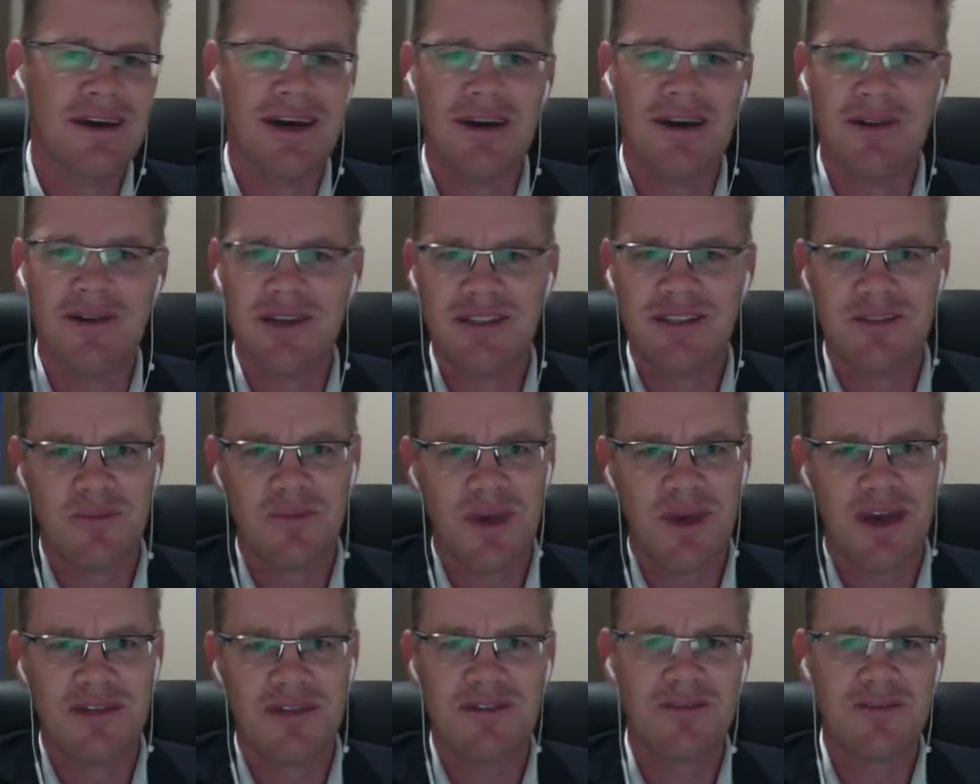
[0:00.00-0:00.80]
He's
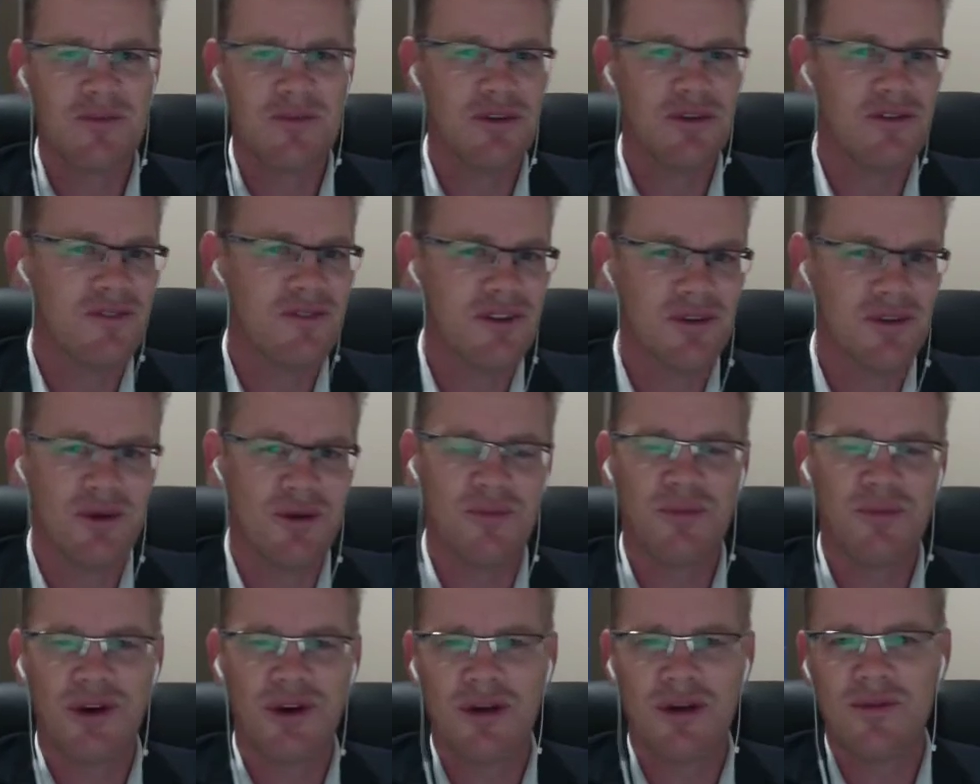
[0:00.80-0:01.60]
about to move into a
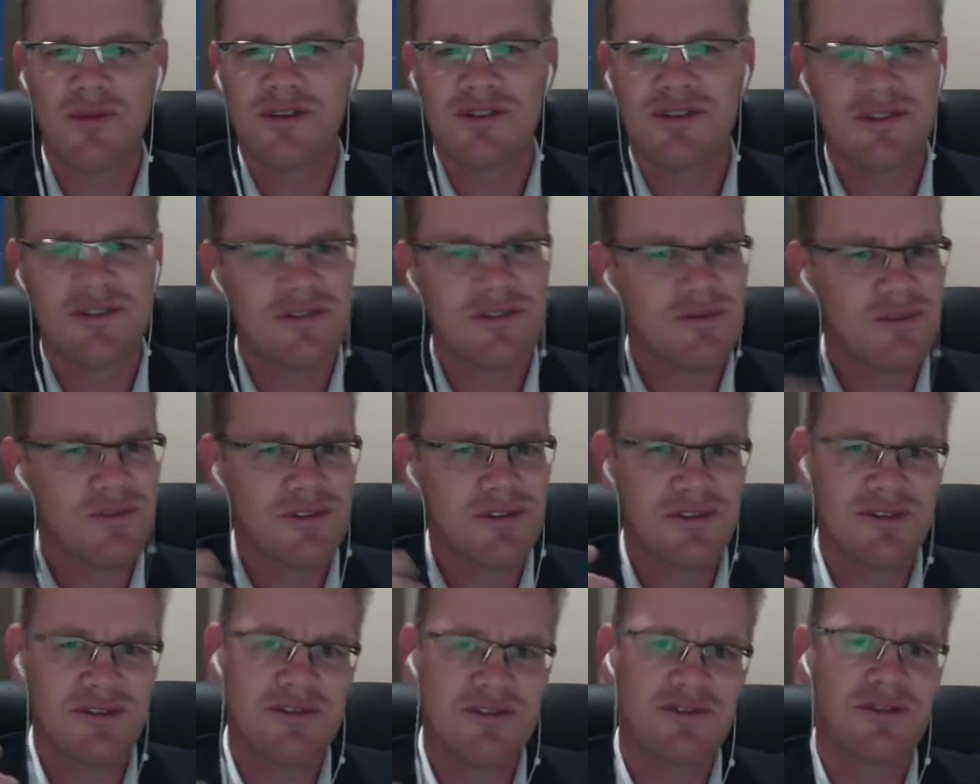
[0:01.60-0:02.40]
premises which
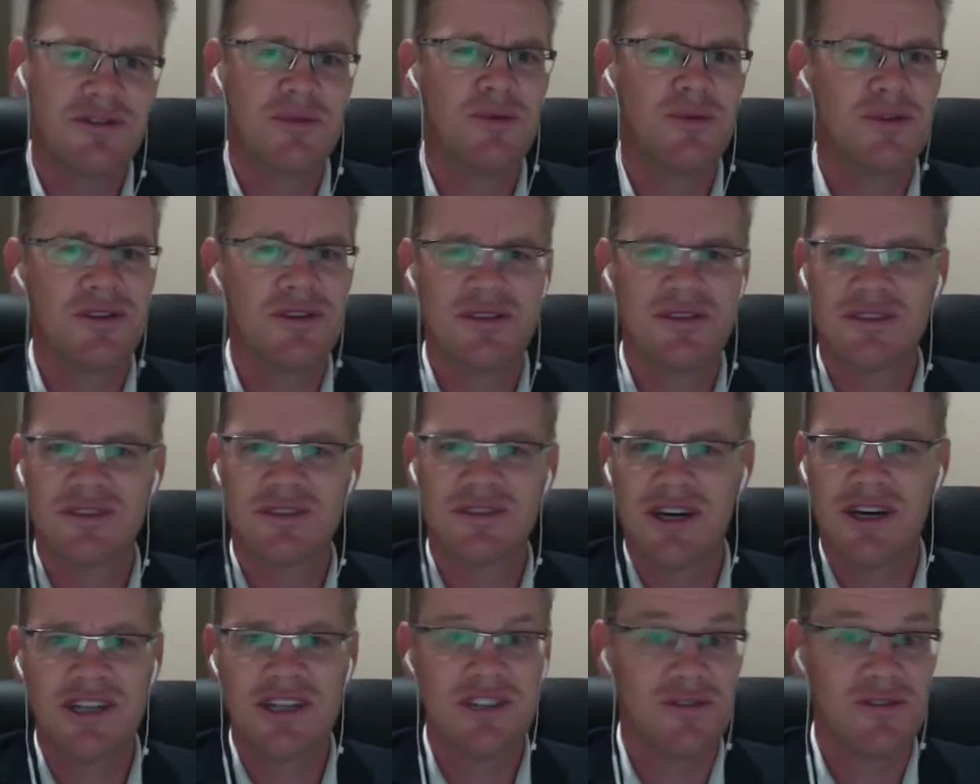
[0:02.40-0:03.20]
is triple the
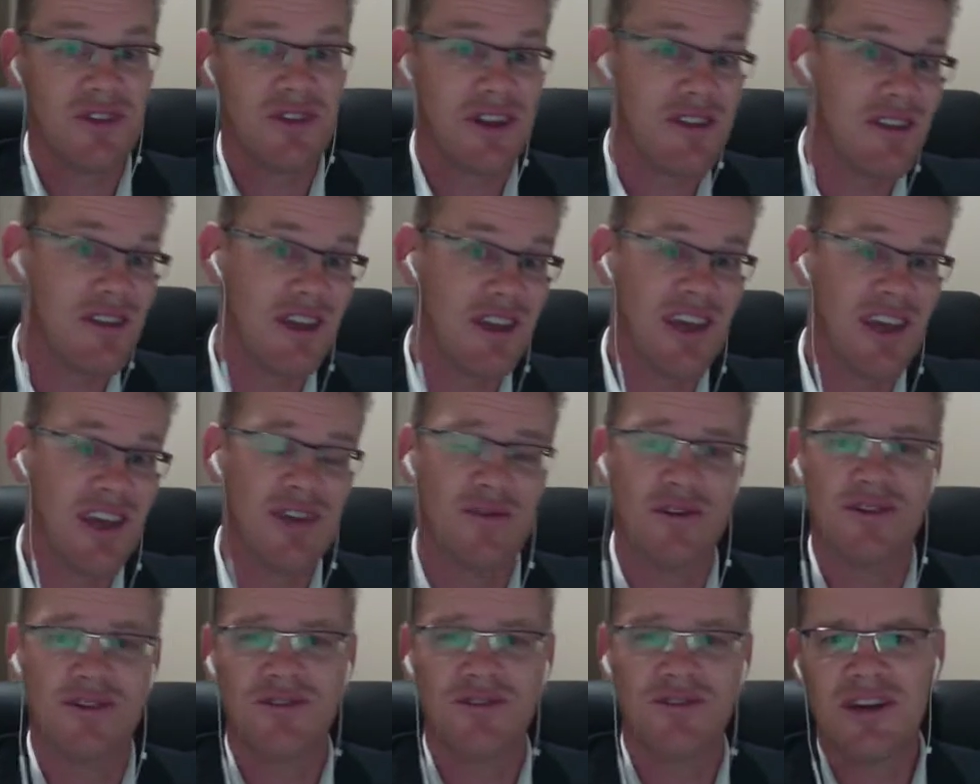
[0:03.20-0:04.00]
size of anything he
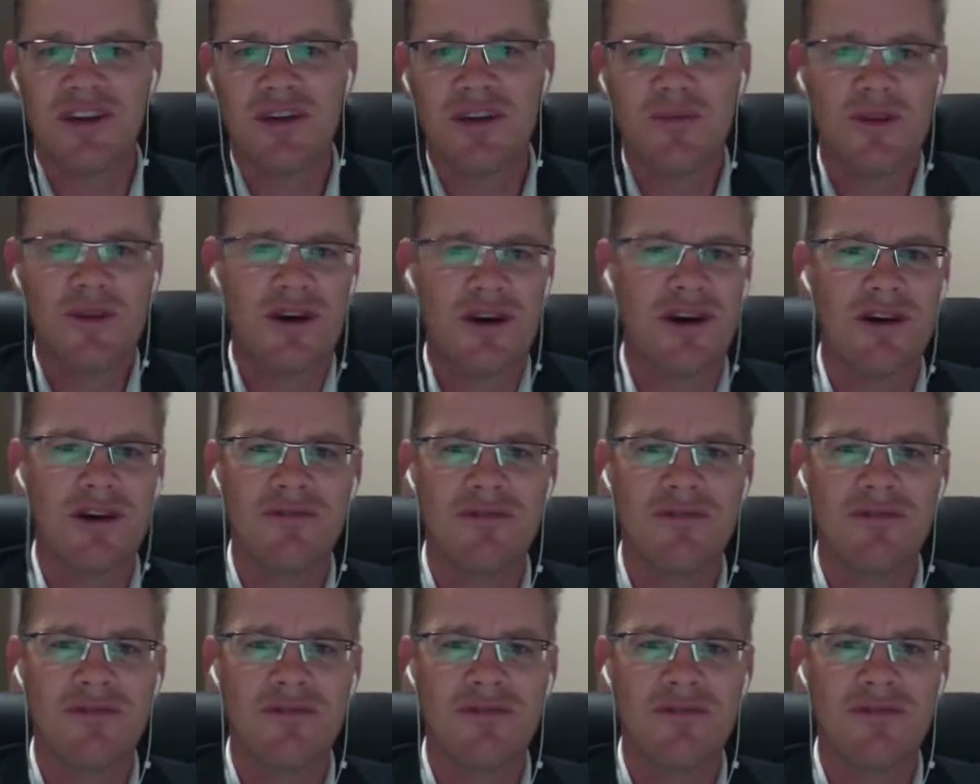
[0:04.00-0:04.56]
ever dreamed of.